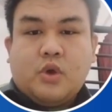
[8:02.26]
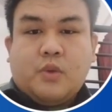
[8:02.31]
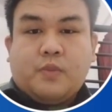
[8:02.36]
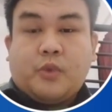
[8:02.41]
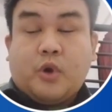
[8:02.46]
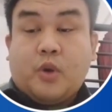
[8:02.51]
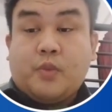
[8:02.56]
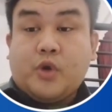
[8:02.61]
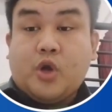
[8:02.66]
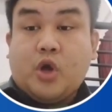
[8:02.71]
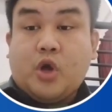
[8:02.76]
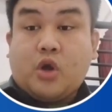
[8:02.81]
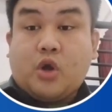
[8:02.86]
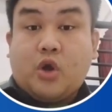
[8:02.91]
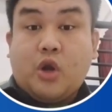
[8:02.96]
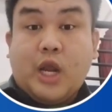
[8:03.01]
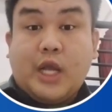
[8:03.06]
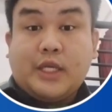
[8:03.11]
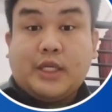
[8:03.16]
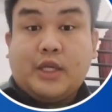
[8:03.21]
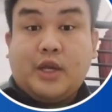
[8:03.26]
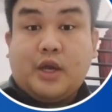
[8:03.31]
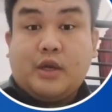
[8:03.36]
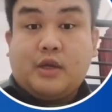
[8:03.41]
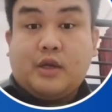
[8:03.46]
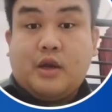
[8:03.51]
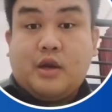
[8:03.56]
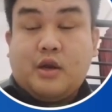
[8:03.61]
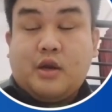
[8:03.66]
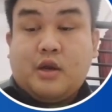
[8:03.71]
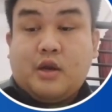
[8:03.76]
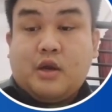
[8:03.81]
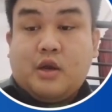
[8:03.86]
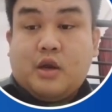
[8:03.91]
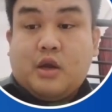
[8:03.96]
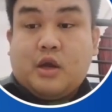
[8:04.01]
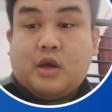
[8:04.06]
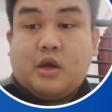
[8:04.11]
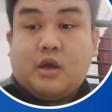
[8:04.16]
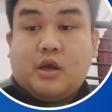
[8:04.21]
from the collected
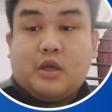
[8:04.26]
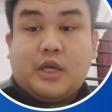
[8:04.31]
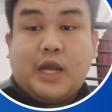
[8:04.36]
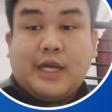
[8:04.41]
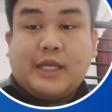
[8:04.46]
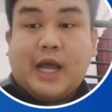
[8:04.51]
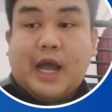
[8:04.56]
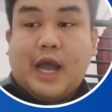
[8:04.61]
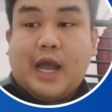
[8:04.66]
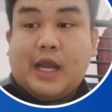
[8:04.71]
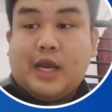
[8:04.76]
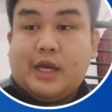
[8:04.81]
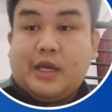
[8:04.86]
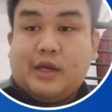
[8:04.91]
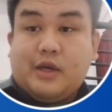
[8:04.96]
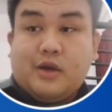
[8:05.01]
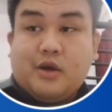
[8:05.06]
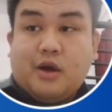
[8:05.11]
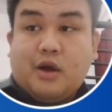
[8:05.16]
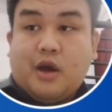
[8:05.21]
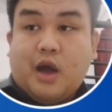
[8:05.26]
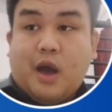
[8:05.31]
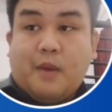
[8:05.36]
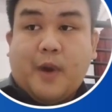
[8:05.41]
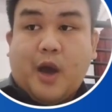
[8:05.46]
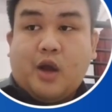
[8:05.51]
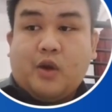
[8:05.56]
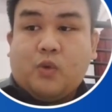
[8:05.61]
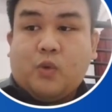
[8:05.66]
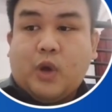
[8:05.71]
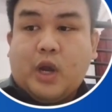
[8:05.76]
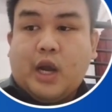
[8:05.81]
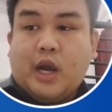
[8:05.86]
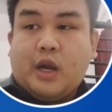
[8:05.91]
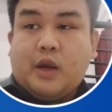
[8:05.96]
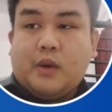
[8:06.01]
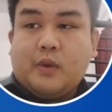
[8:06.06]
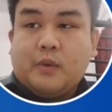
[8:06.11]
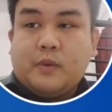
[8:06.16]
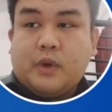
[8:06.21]
data in the about
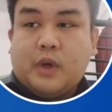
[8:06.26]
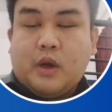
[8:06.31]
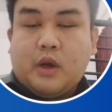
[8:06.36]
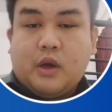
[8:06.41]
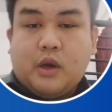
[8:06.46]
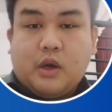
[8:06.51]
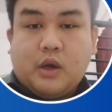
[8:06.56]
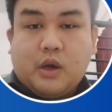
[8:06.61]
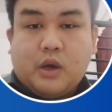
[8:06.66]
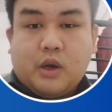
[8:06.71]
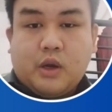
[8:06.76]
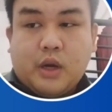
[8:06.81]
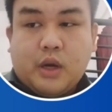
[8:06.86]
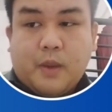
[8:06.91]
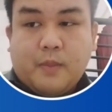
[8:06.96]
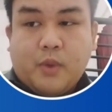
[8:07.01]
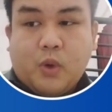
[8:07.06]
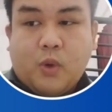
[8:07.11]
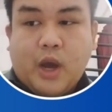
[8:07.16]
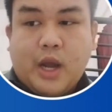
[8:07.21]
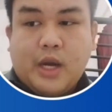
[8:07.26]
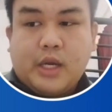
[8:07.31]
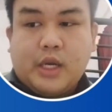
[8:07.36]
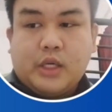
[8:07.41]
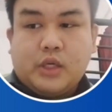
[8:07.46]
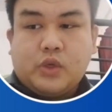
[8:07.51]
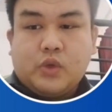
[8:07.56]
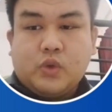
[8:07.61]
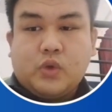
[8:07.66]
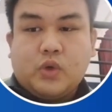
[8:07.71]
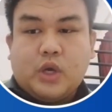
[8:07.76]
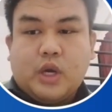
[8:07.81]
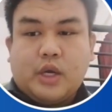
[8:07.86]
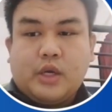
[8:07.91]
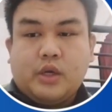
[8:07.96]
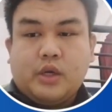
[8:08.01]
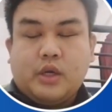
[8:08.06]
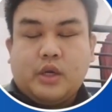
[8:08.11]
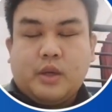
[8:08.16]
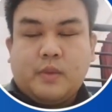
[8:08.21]
number 1 into
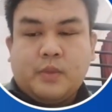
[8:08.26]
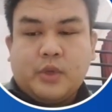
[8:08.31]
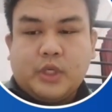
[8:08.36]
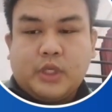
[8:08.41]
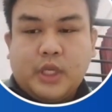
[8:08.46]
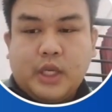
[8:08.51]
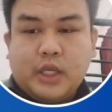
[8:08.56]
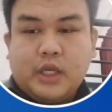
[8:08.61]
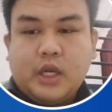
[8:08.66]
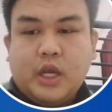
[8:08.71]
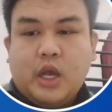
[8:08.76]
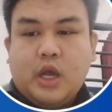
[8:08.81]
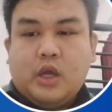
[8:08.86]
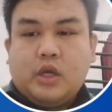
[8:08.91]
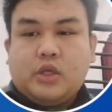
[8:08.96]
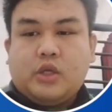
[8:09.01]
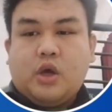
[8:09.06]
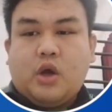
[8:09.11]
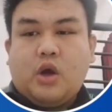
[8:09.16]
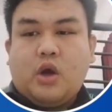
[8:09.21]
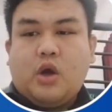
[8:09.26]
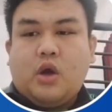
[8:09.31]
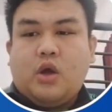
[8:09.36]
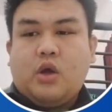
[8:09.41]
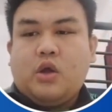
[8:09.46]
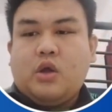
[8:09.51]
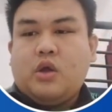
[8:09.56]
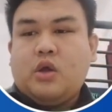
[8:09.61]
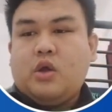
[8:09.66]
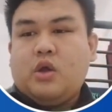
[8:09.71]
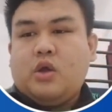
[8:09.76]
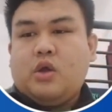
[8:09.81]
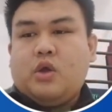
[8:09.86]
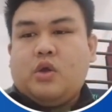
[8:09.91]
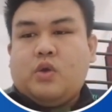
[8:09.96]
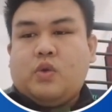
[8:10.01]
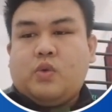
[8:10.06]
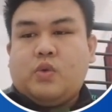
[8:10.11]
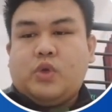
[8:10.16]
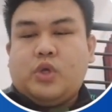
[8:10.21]
under number 6. So
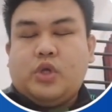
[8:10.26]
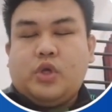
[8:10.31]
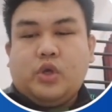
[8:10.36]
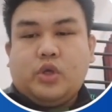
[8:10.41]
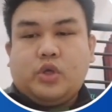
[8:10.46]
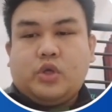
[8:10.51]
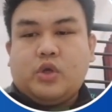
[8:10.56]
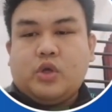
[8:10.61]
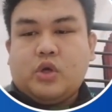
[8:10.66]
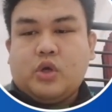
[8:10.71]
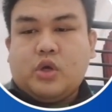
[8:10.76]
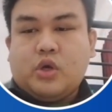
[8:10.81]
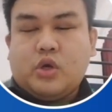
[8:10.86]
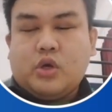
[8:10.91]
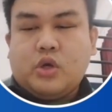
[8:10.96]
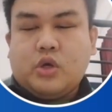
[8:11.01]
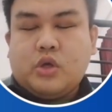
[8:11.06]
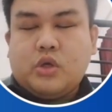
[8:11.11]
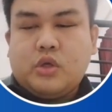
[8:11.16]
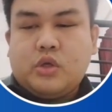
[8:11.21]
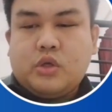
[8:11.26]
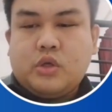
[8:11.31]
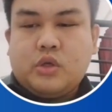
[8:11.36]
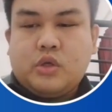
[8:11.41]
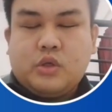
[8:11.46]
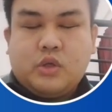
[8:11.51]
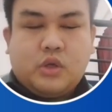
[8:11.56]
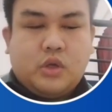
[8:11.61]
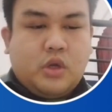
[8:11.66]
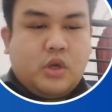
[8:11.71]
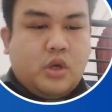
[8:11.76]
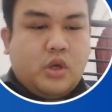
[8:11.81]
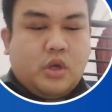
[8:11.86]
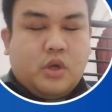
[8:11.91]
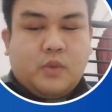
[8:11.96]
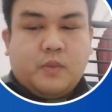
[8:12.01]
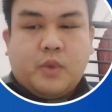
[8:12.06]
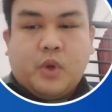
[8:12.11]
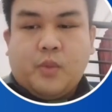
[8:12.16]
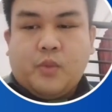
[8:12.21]
we use the
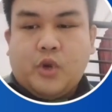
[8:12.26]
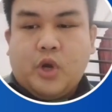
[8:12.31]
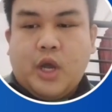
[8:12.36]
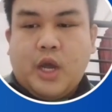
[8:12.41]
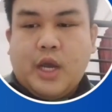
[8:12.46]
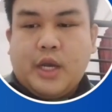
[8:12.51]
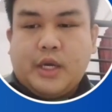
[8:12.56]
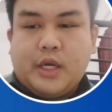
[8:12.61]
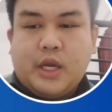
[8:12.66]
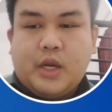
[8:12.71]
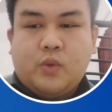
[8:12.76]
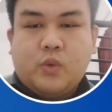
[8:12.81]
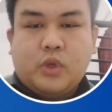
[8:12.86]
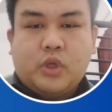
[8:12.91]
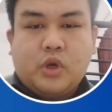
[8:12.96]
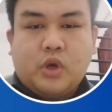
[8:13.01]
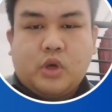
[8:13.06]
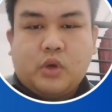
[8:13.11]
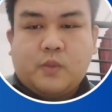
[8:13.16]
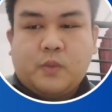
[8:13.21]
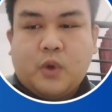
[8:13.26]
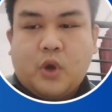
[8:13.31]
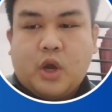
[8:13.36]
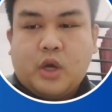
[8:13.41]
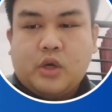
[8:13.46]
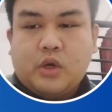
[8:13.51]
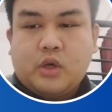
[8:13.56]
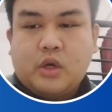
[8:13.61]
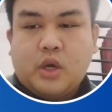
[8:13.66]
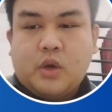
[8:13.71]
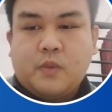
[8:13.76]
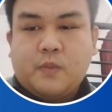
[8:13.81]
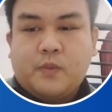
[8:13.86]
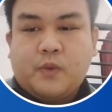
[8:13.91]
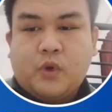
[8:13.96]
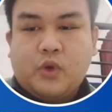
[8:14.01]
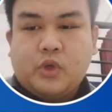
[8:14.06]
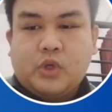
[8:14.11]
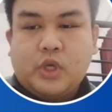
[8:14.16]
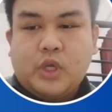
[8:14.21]
formula, and then we got
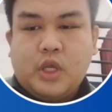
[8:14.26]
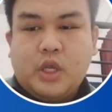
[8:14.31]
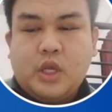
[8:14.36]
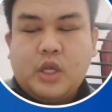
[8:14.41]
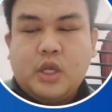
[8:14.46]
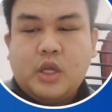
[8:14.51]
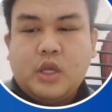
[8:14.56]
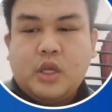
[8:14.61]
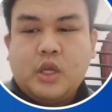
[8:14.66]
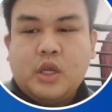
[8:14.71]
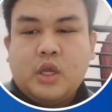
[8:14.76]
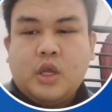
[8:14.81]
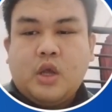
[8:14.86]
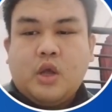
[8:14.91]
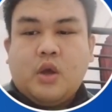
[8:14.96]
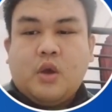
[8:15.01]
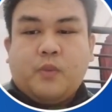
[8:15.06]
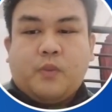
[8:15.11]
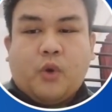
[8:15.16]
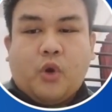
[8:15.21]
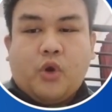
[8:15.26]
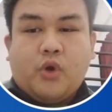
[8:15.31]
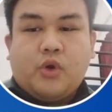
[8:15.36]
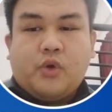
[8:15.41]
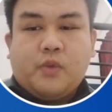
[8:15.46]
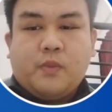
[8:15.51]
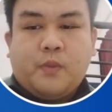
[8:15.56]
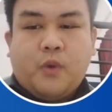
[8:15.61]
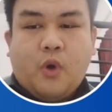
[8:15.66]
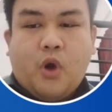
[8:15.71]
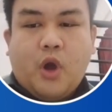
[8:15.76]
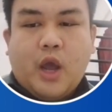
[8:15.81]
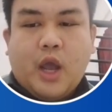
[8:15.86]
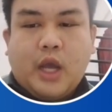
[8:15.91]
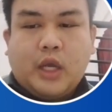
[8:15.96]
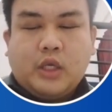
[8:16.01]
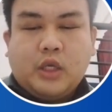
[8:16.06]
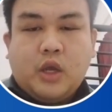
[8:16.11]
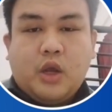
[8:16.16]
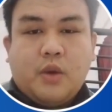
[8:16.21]

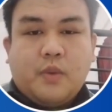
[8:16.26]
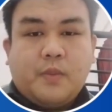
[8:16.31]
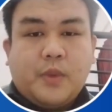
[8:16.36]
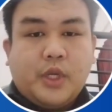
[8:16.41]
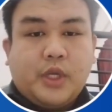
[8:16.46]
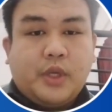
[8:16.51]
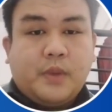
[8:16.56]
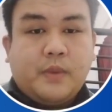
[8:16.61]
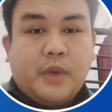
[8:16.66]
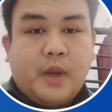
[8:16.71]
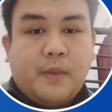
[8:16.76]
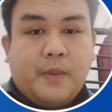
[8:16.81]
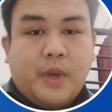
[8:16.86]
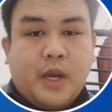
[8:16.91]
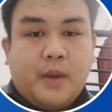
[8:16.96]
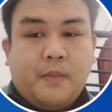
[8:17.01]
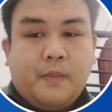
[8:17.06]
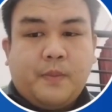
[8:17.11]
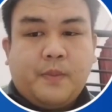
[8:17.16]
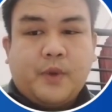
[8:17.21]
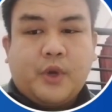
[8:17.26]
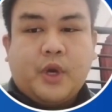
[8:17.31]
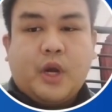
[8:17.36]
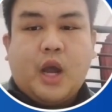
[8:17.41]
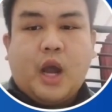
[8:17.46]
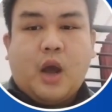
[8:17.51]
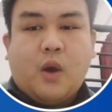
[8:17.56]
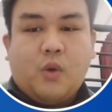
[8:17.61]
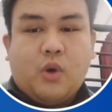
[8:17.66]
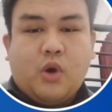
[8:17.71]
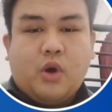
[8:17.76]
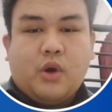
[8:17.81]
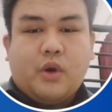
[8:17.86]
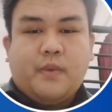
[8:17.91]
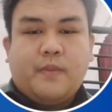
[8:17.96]
440.48 mm per hour.